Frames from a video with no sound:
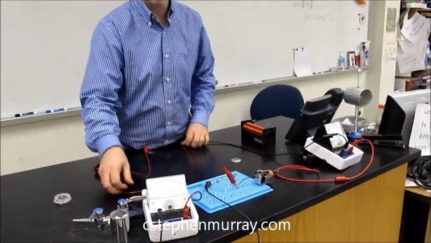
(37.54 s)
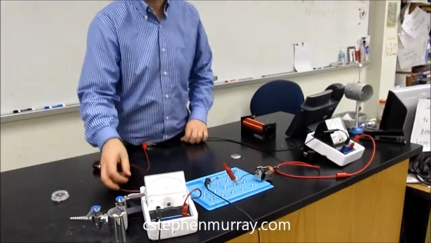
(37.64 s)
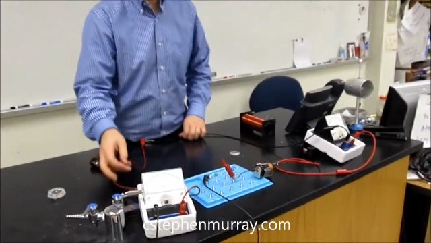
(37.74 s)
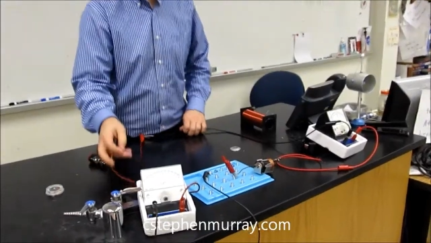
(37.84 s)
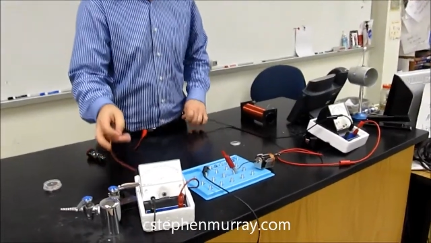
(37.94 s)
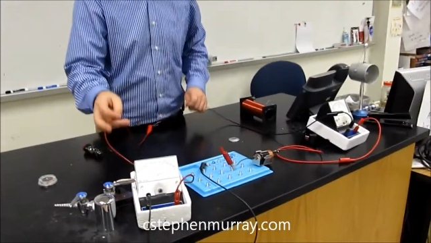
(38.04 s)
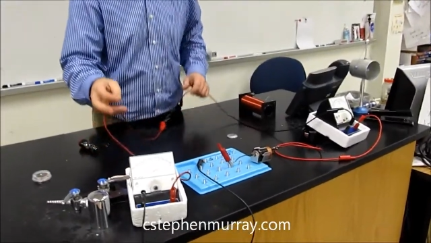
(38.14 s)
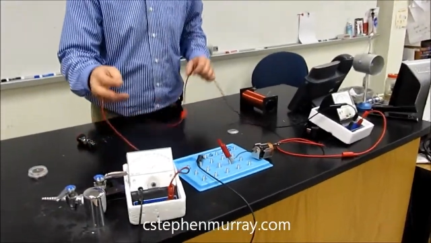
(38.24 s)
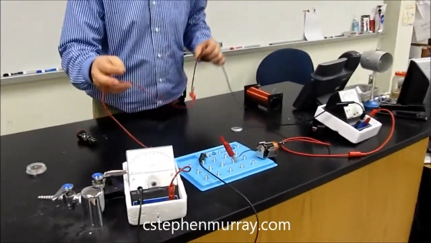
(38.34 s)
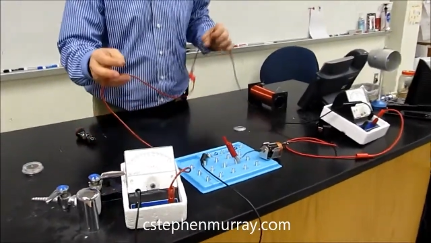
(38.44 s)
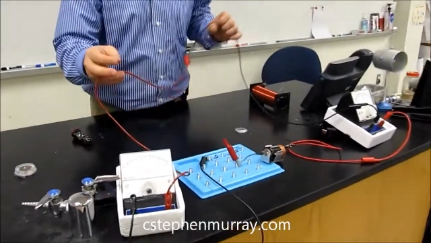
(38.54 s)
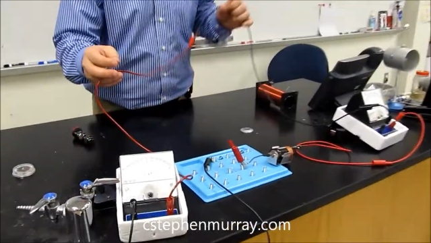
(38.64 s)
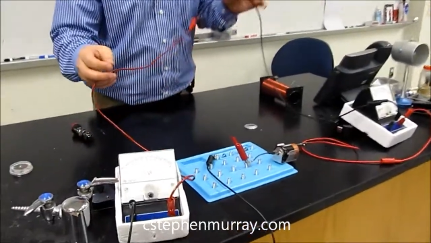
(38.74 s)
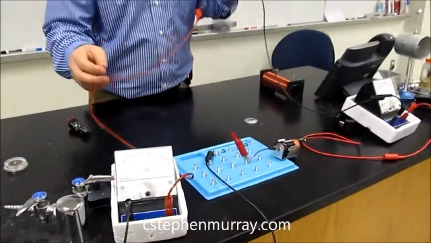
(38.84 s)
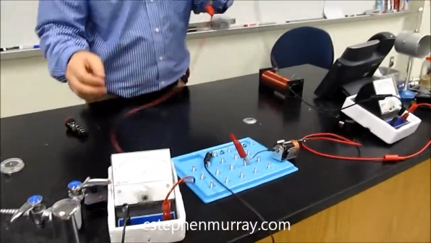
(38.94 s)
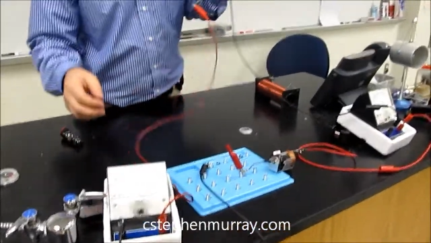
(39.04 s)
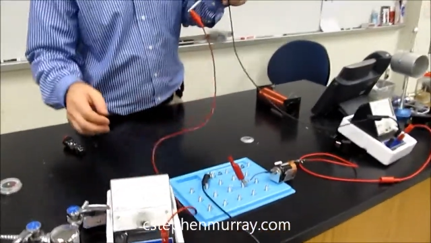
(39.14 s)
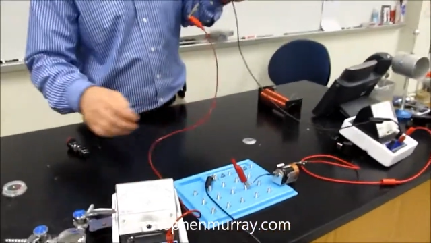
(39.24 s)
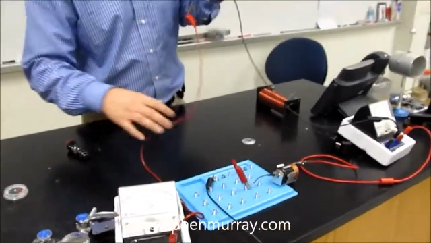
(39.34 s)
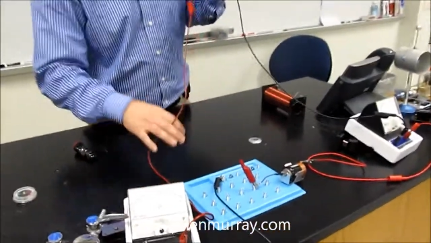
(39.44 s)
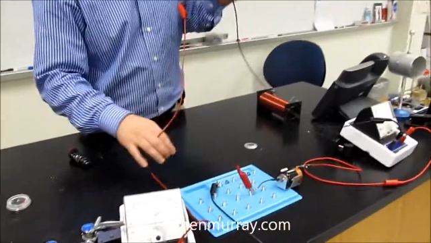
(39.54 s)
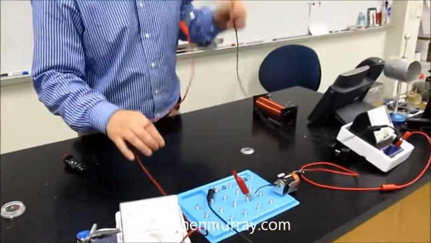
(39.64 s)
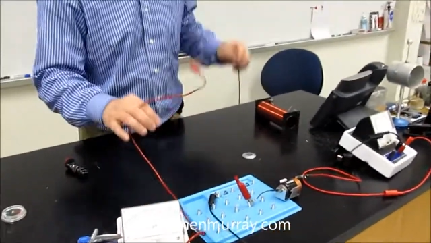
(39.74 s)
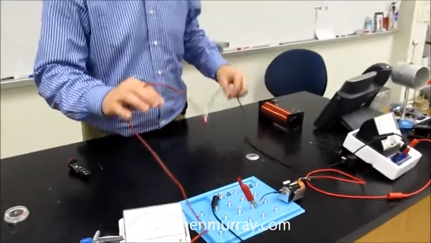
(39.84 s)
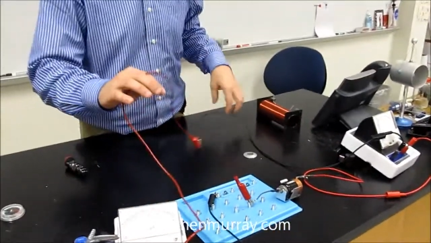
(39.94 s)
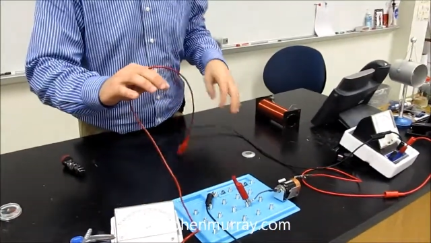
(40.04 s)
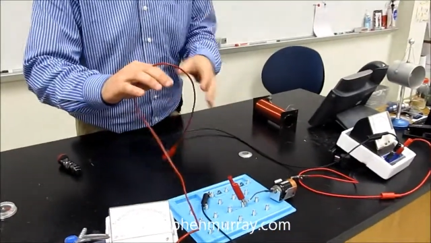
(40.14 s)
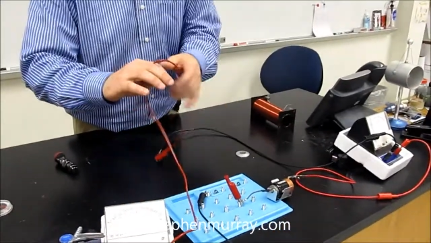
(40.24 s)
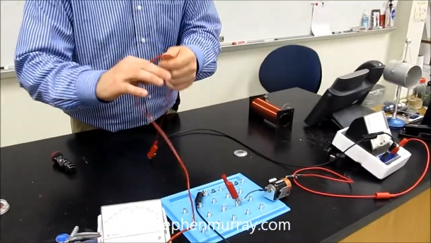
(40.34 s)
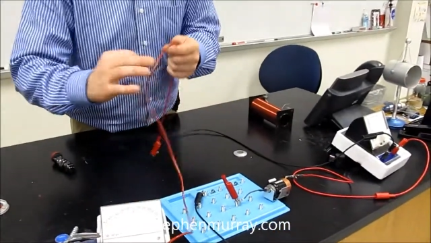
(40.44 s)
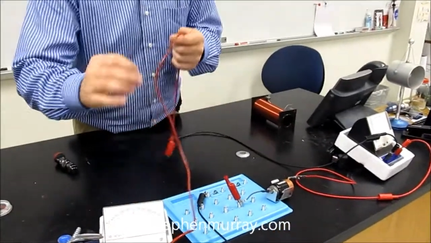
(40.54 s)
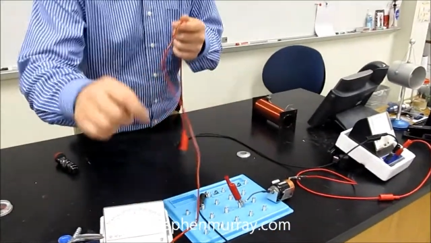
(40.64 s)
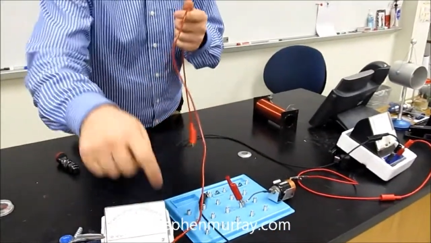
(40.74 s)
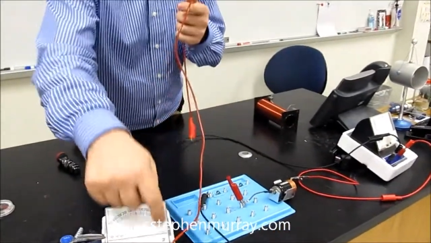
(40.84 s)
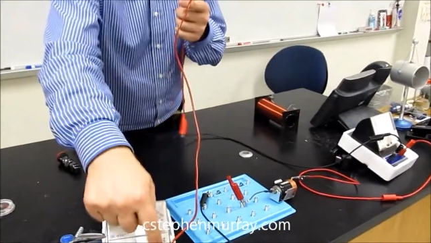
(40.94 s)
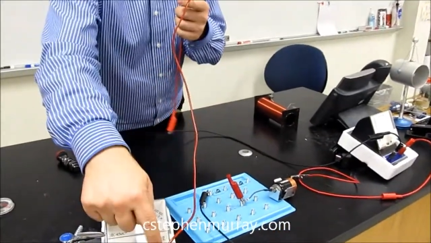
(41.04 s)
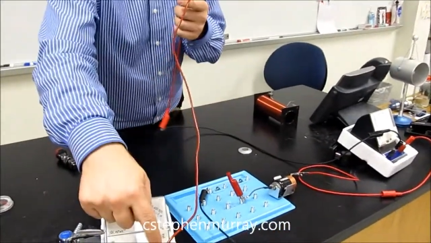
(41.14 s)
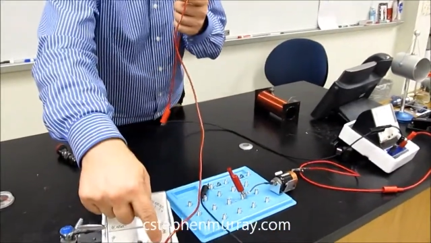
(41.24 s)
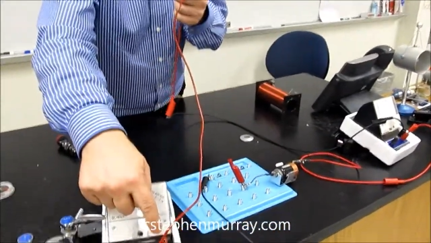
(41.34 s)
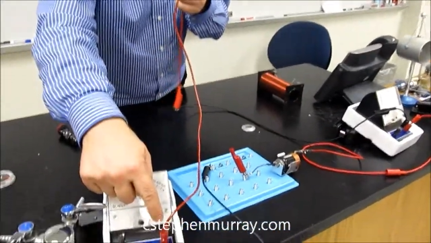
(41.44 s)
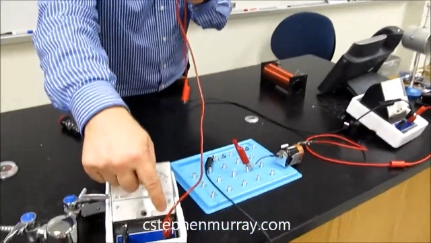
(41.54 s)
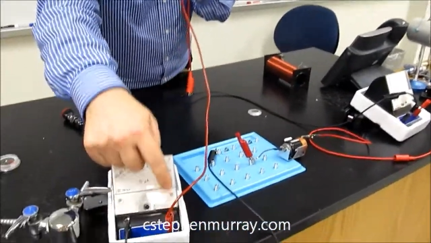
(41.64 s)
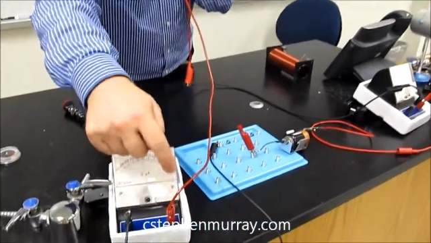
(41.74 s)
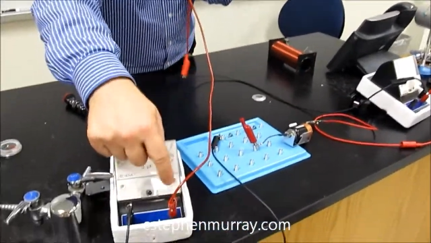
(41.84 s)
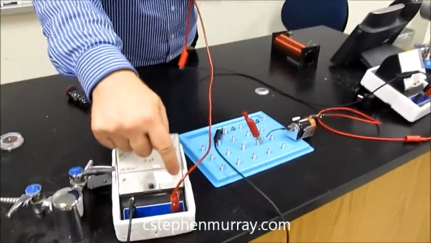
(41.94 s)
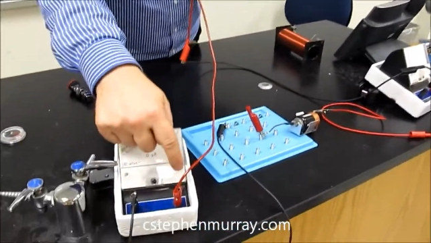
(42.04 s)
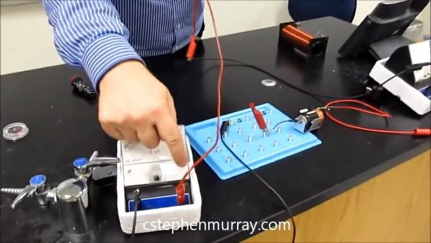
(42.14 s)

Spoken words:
(no speaker visible)